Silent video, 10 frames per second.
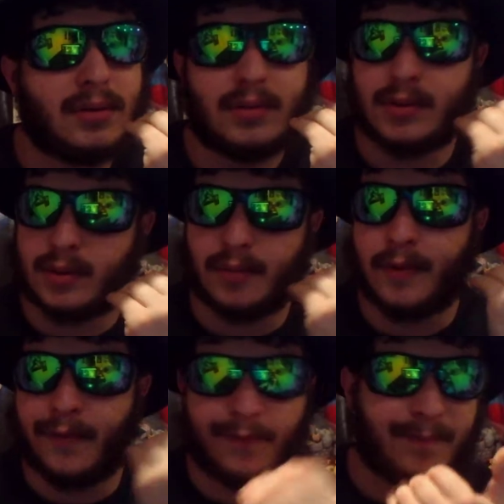Which will
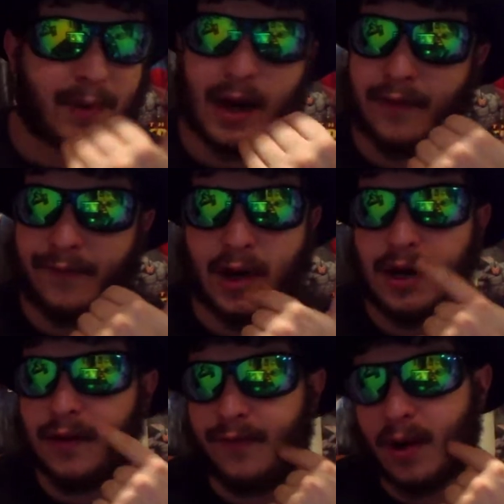be kind of
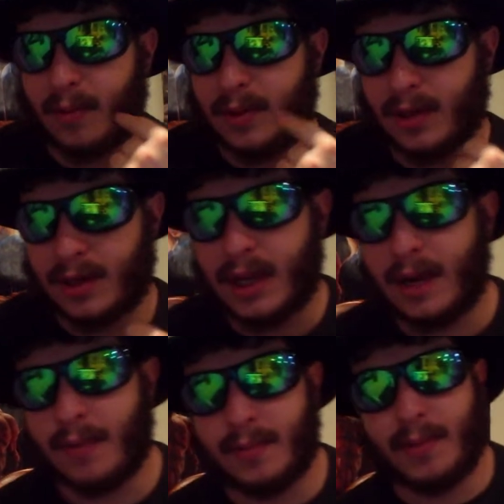funny to fuck with on
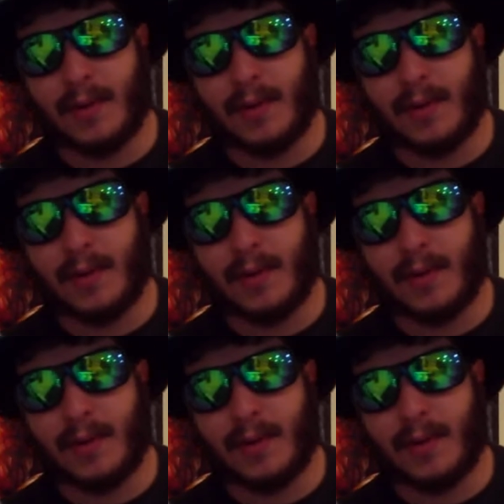camera, but